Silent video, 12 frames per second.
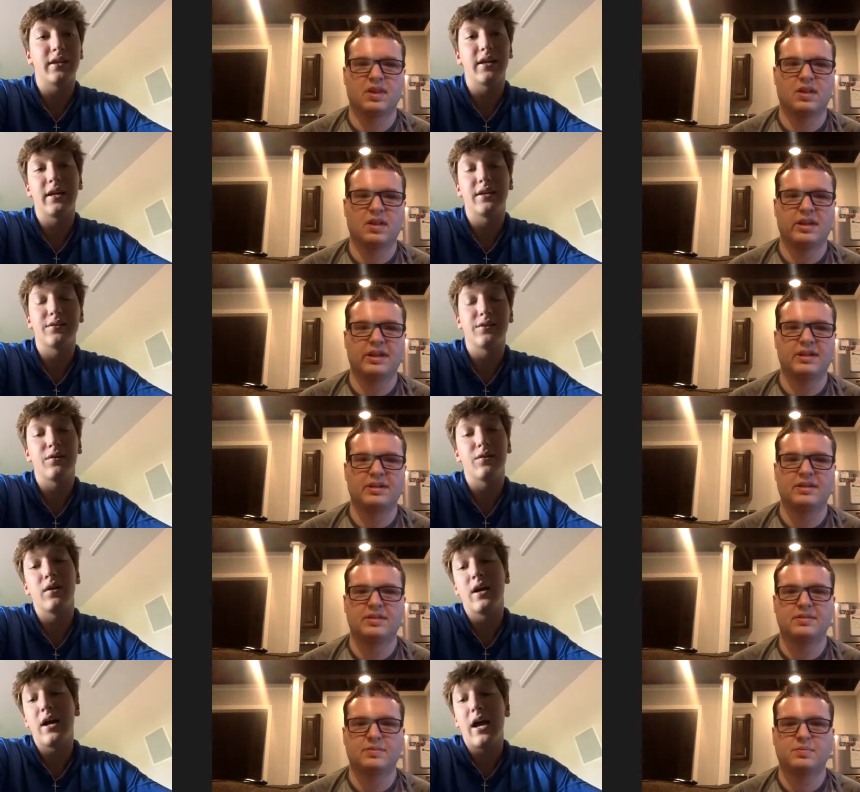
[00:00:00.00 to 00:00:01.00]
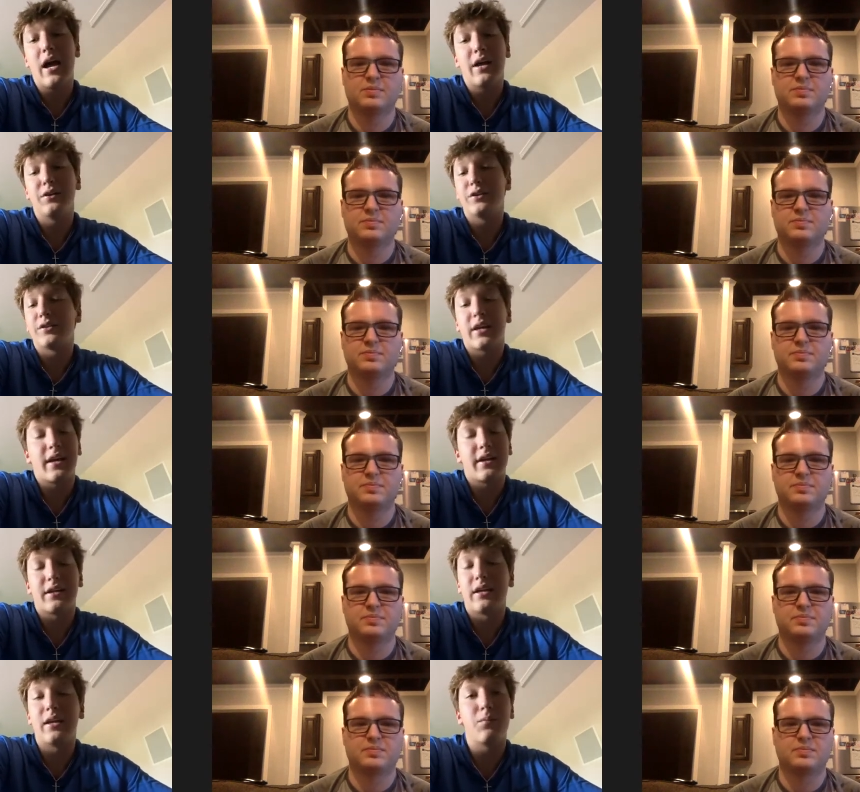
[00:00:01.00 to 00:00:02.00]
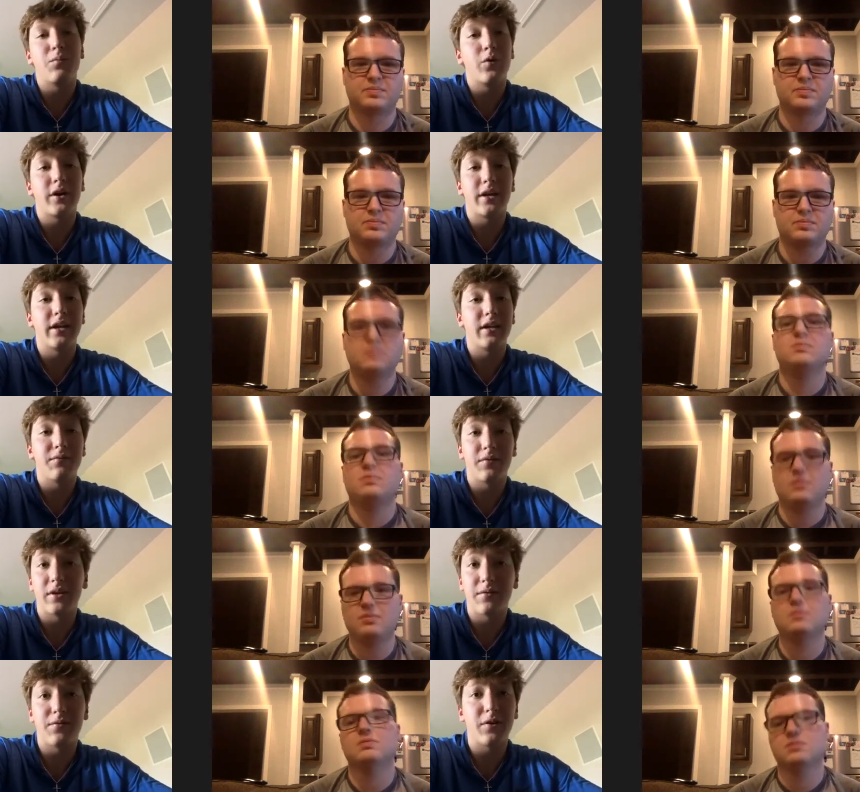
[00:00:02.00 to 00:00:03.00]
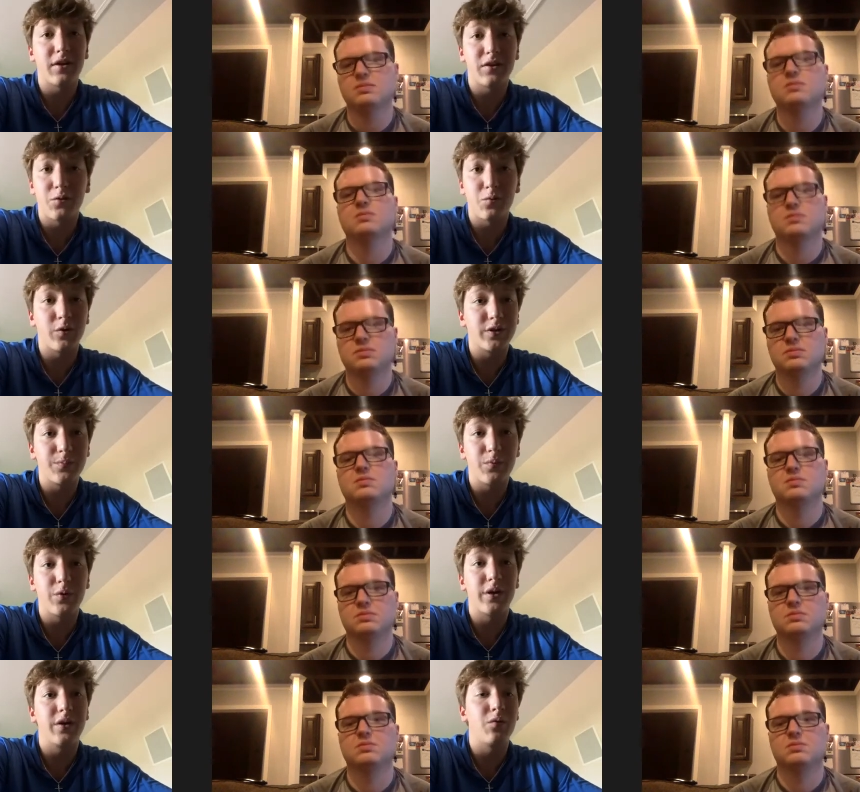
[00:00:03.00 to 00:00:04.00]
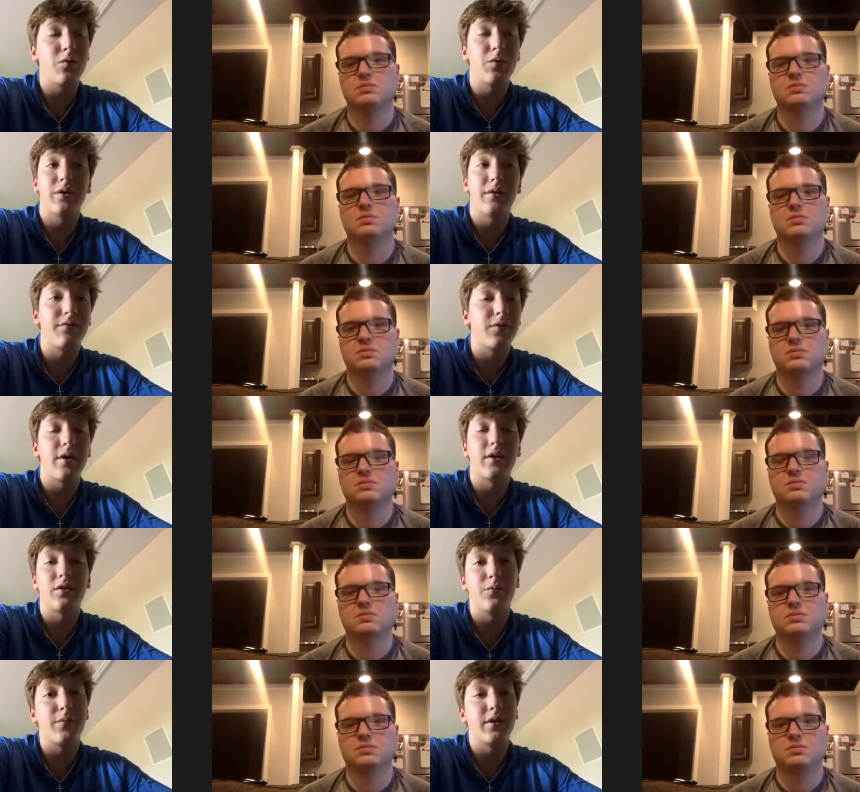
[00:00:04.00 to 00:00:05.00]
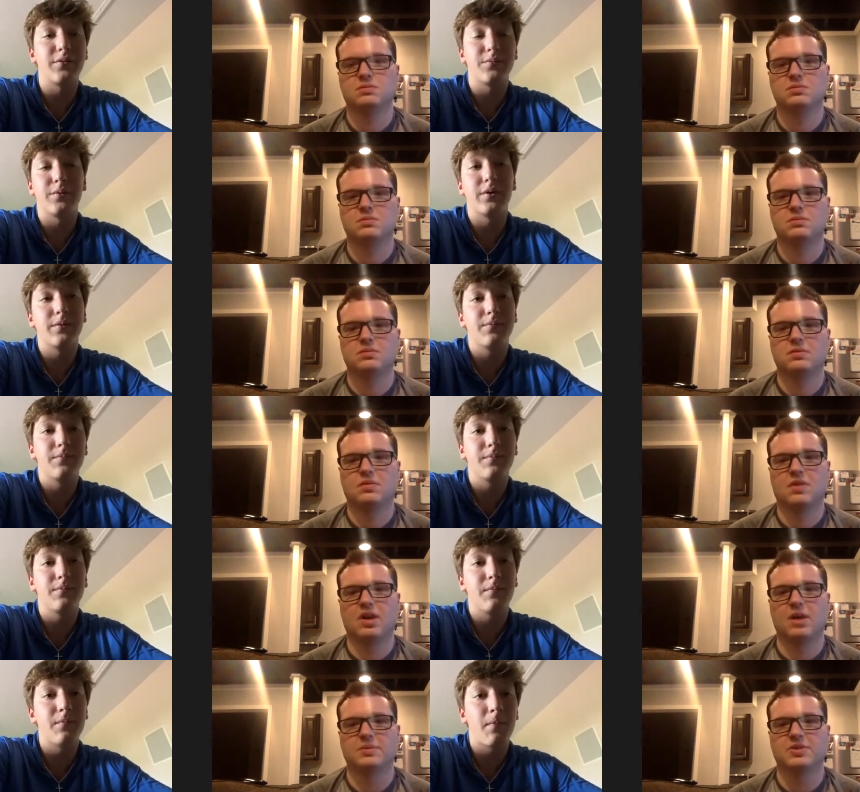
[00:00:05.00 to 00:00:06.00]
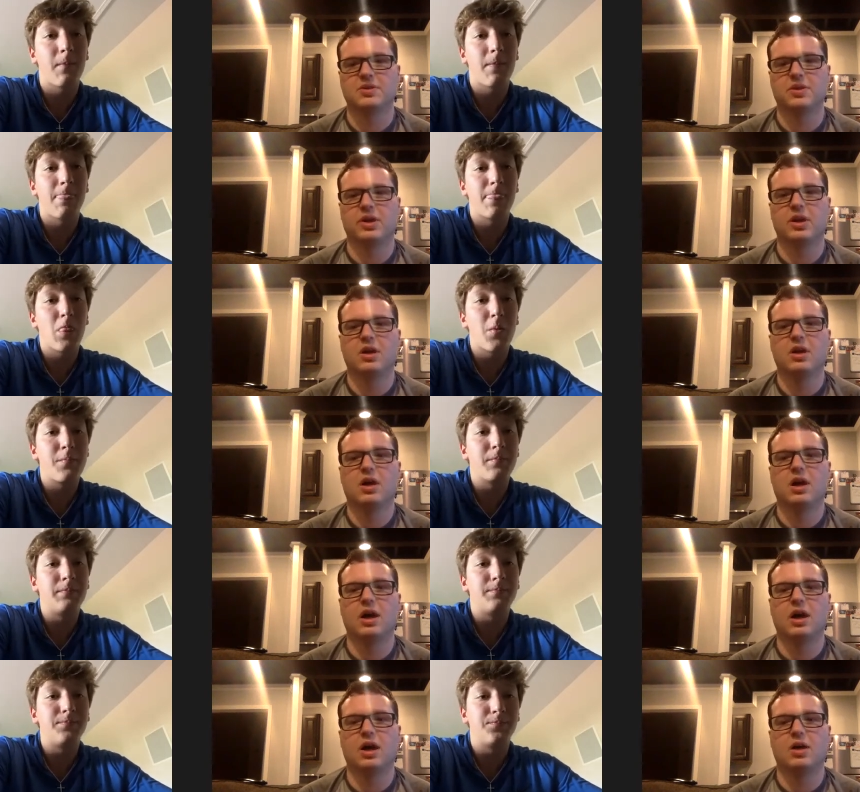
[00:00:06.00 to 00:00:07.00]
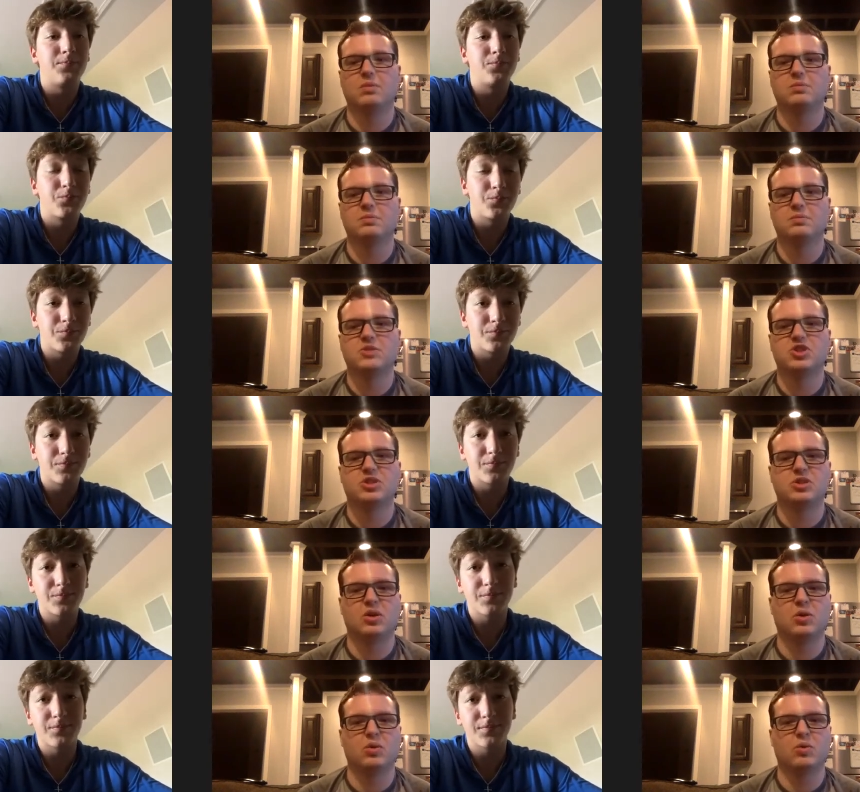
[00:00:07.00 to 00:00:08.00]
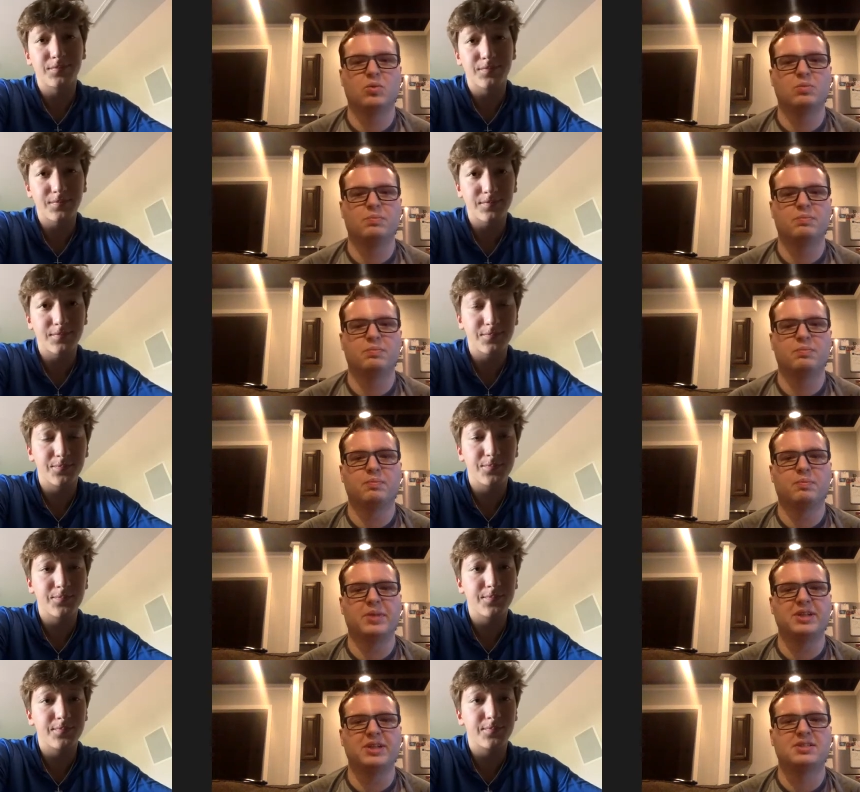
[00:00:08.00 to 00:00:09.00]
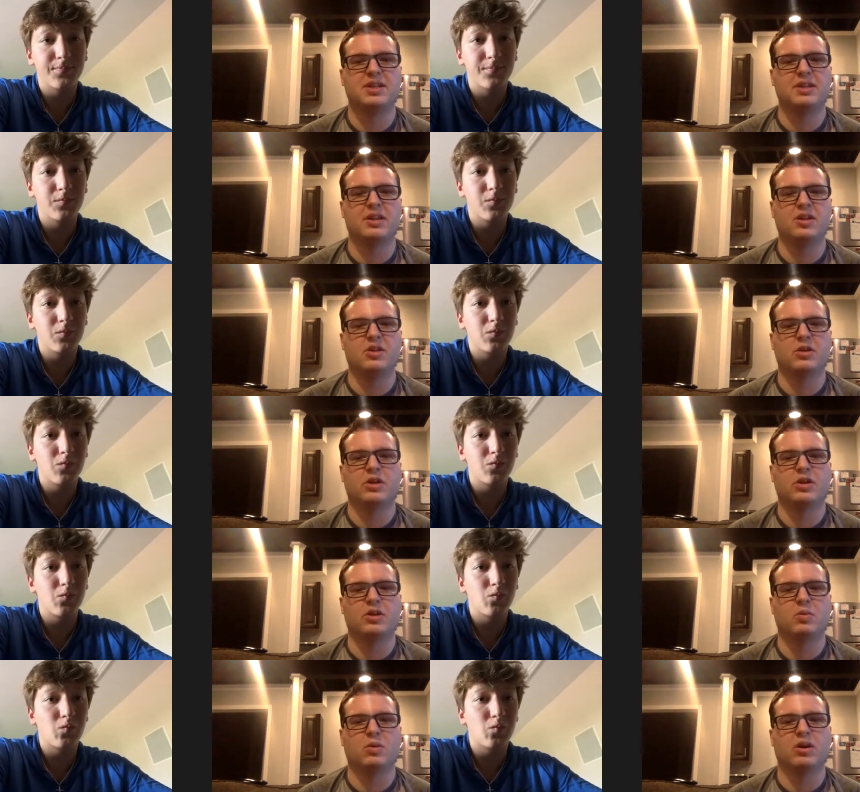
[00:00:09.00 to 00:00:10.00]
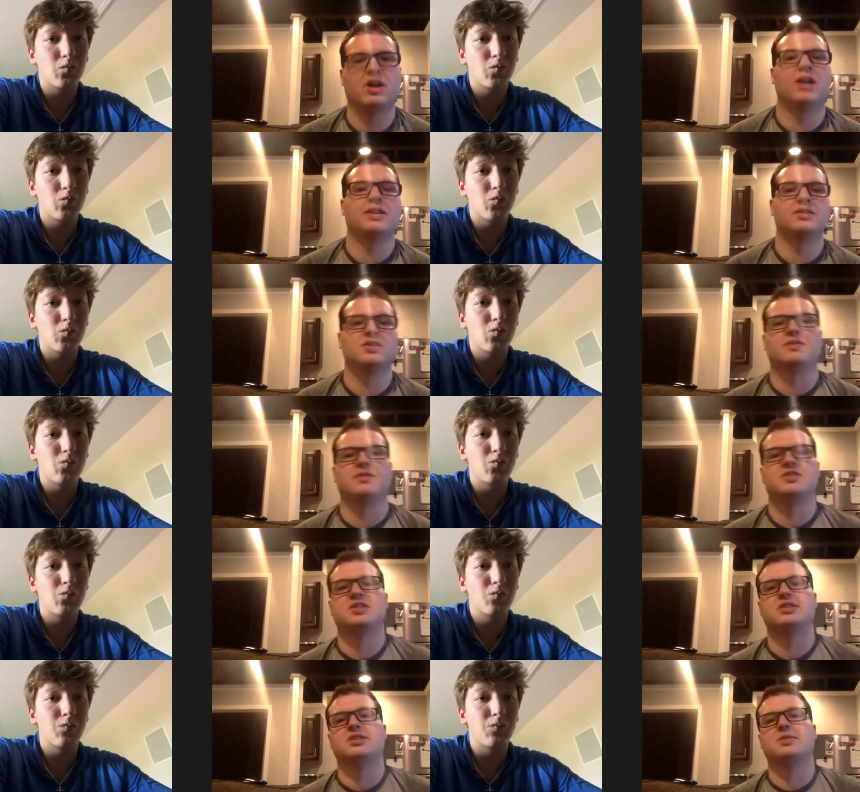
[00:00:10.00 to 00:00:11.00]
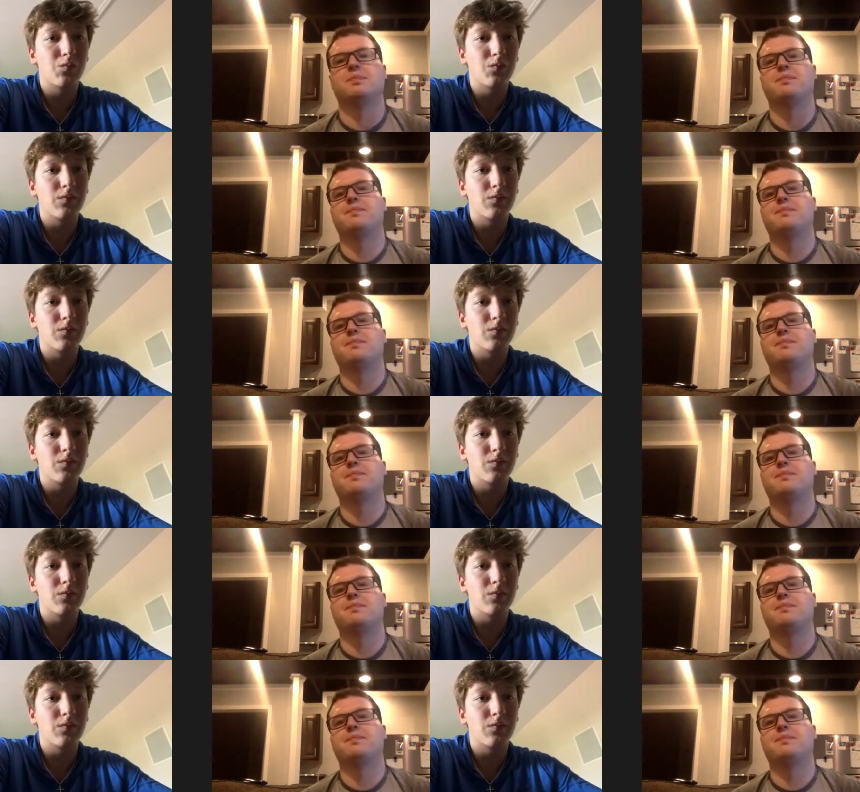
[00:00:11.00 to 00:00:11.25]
Speaker 1: that. So you just got to keep working, even if you're at your worst point or if you're at your best point.
Speaker 2: Absolutely. Um, so, biggest thing that you're going to work on this off season?